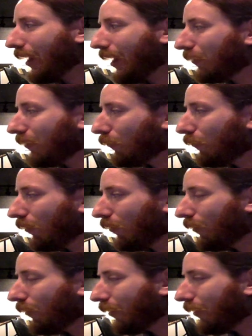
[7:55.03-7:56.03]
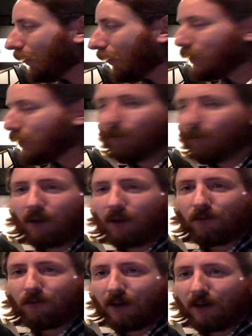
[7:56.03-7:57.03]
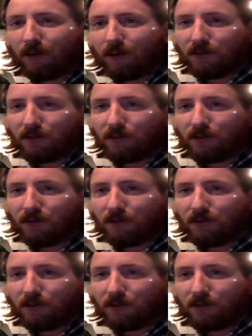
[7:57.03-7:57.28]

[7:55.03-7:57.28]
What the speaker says: how to work with hymns and modify them